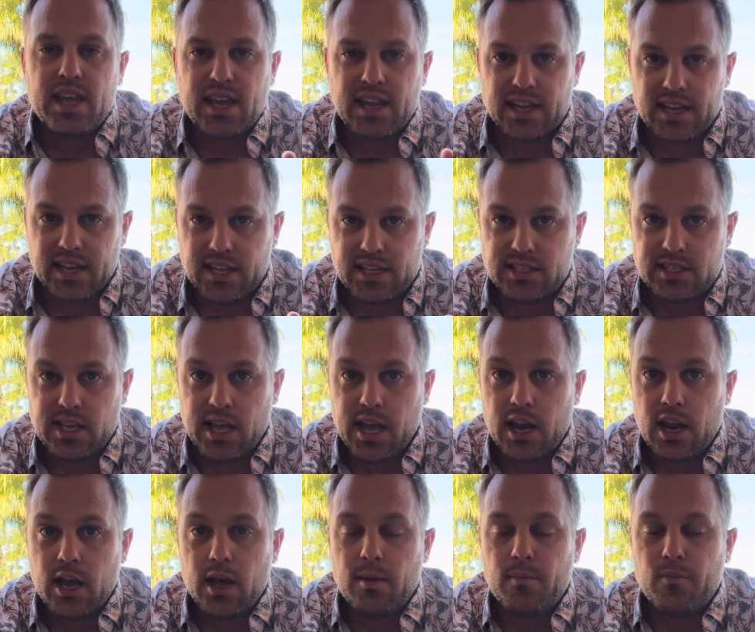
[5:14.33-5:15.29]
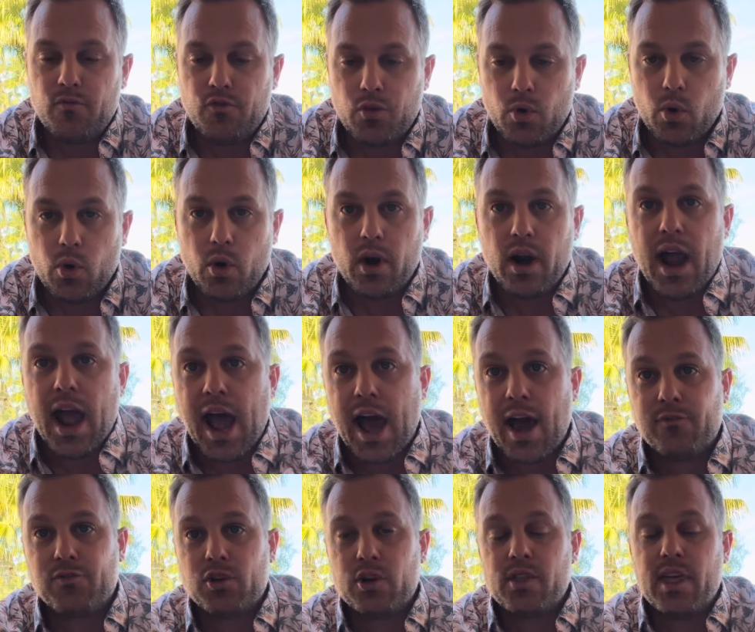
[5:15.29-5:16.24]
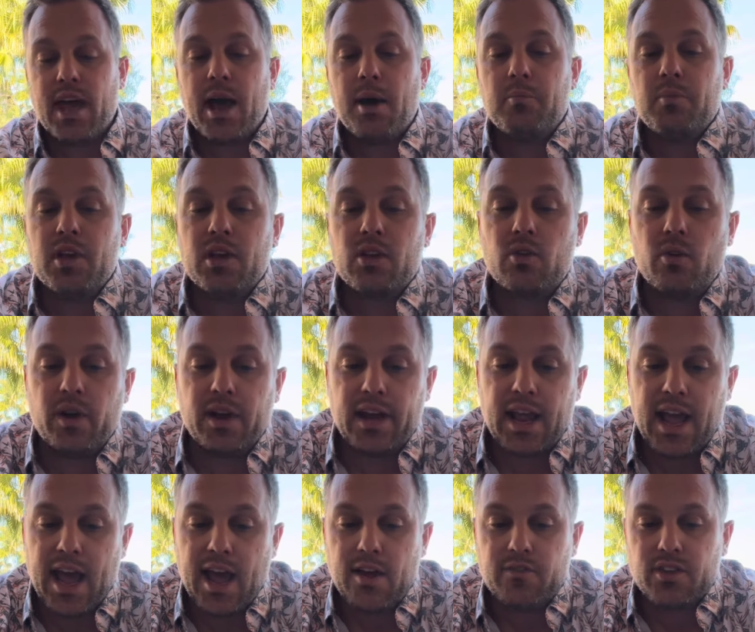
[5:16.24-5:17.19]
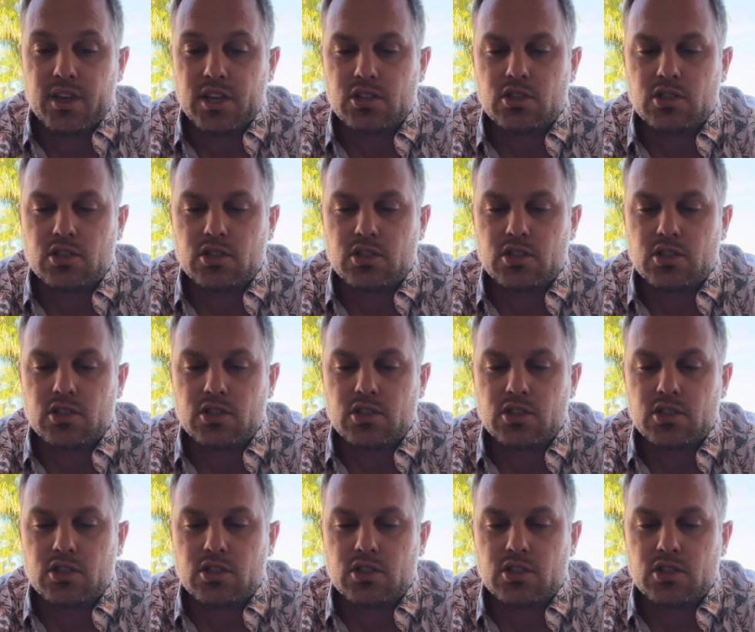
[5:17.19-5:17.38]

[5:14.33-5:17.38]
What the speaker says: and get set up for after that Bitcoin halving.